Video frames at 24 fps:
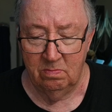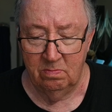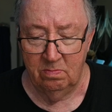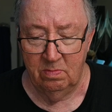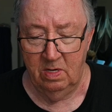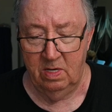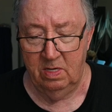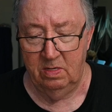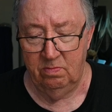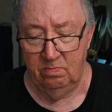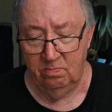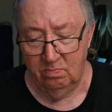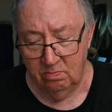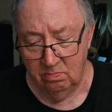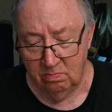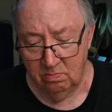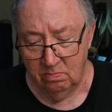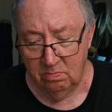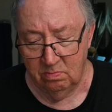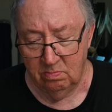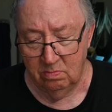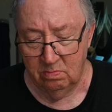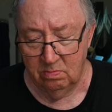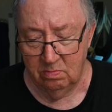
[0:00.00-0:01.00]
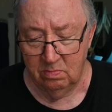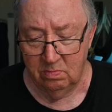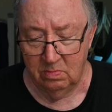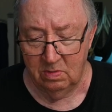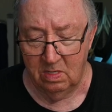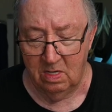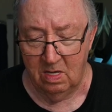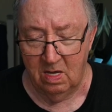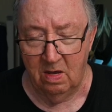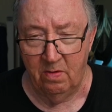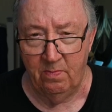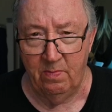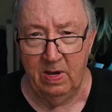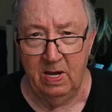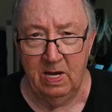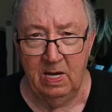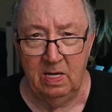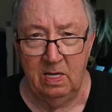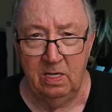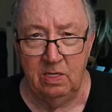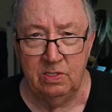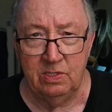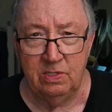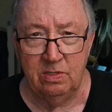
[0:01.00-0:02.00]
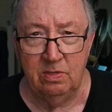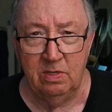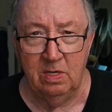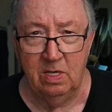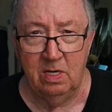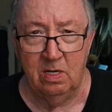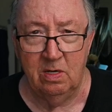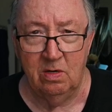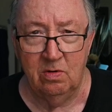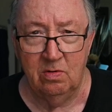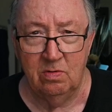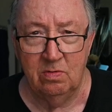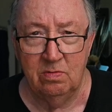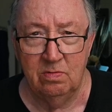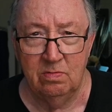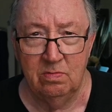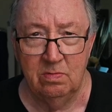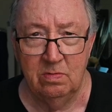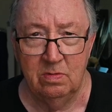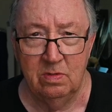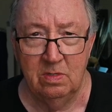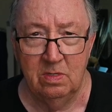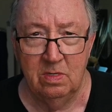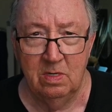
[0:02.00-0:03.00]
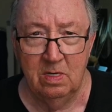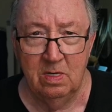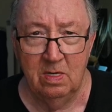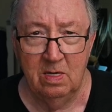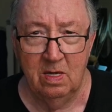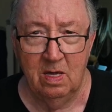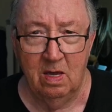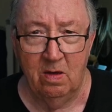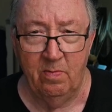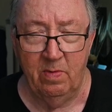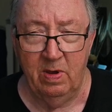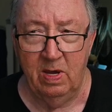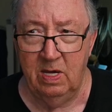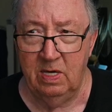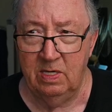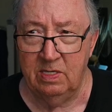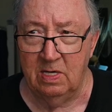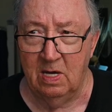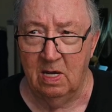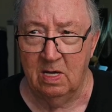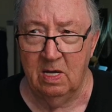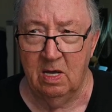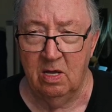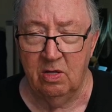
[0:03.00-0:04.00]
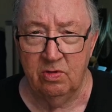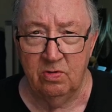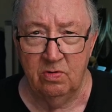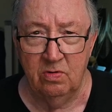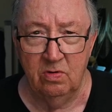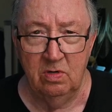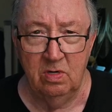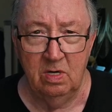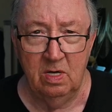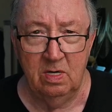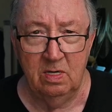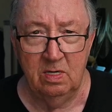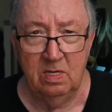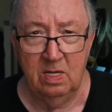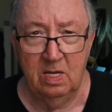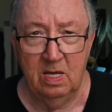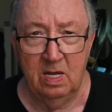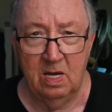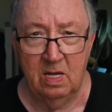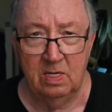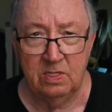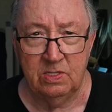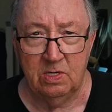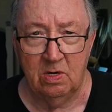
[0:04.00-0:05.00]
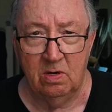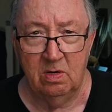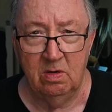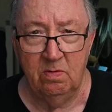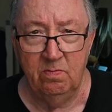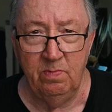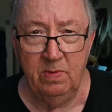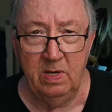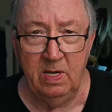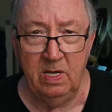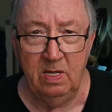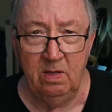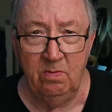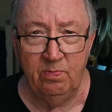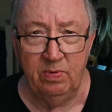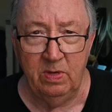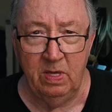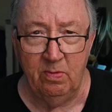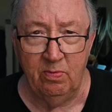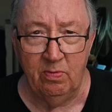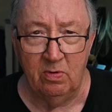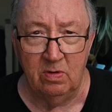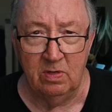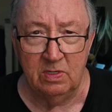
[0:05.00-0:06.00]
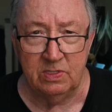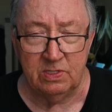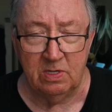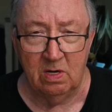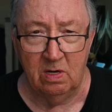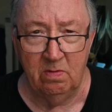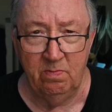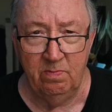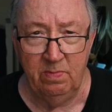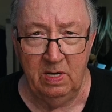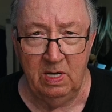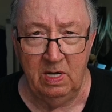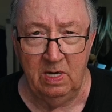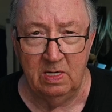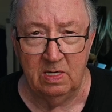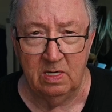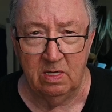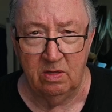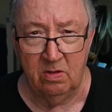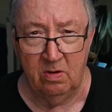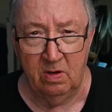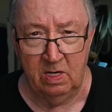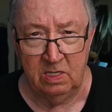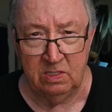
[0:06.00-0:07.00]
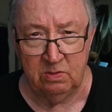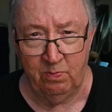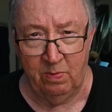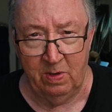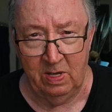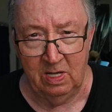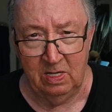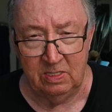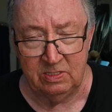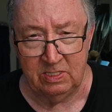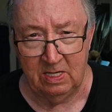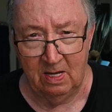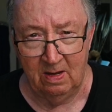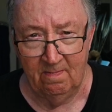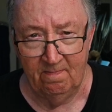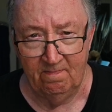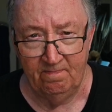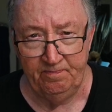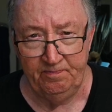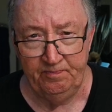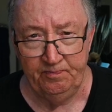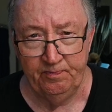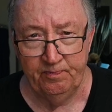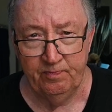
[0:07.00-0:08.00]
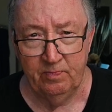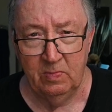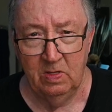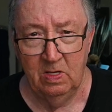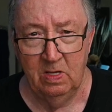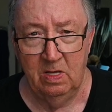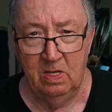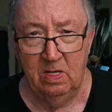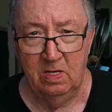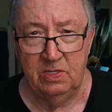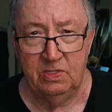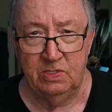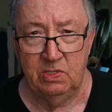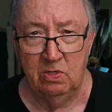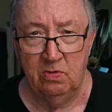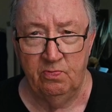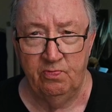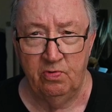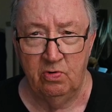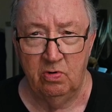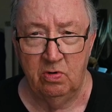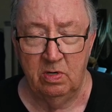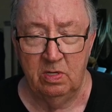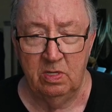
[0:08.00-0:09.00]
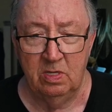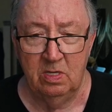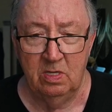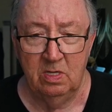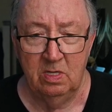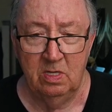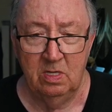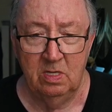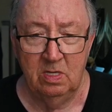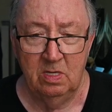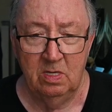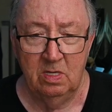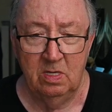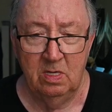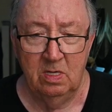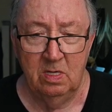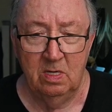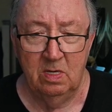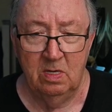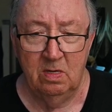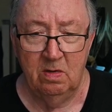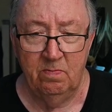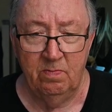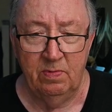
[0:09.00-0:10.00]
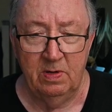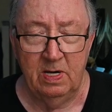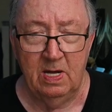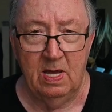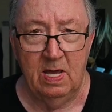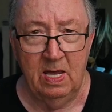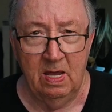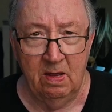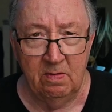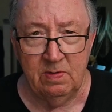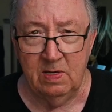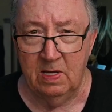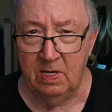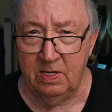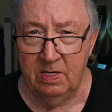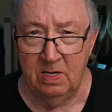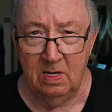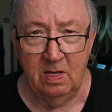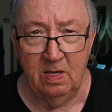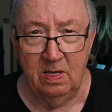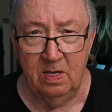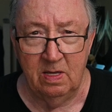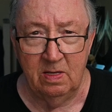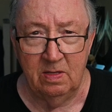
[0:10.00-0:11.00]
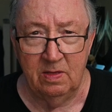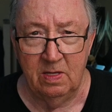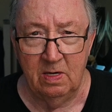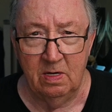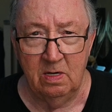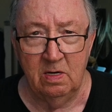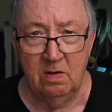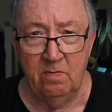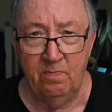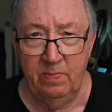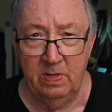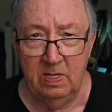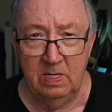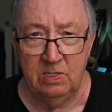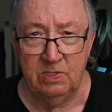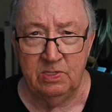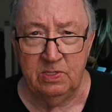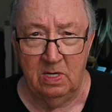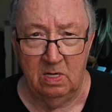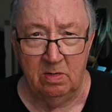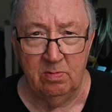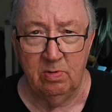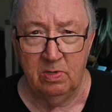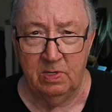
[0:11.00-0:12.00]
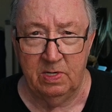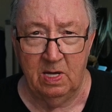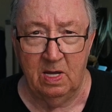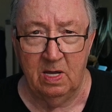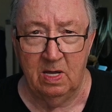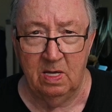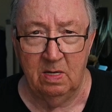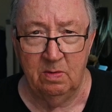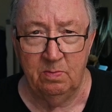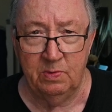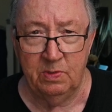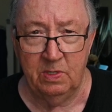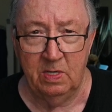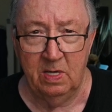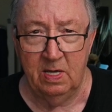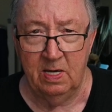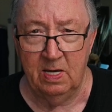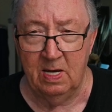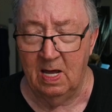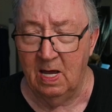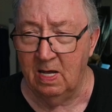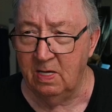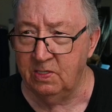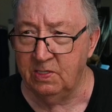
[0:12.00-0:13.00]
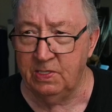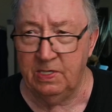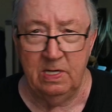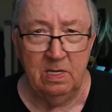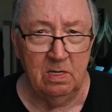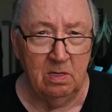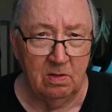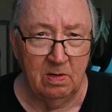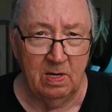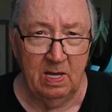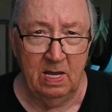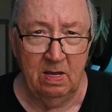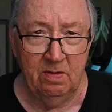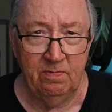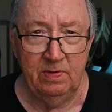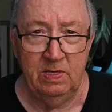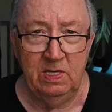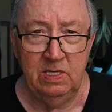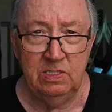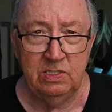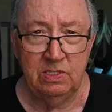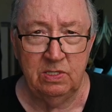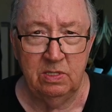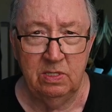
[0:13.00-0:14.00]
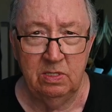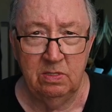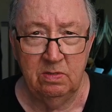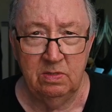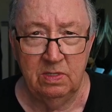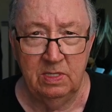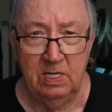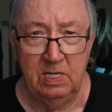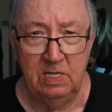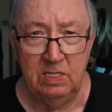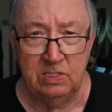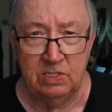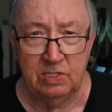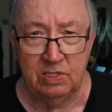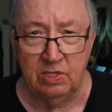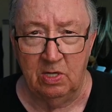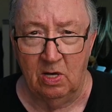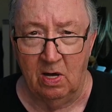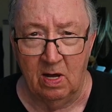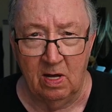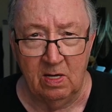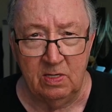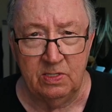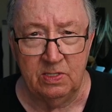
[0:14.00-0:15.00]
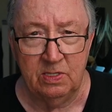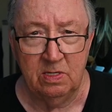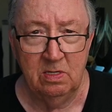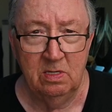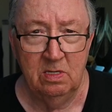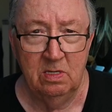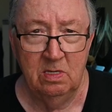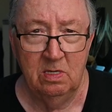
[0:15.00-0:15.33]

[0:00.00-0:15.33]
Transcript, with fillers: But I managed, you know. I managed, I got through it, and I started meeting people and started meeting other expats and so forth. But I have to tell you, there have been several times, and I still have these these thoughts.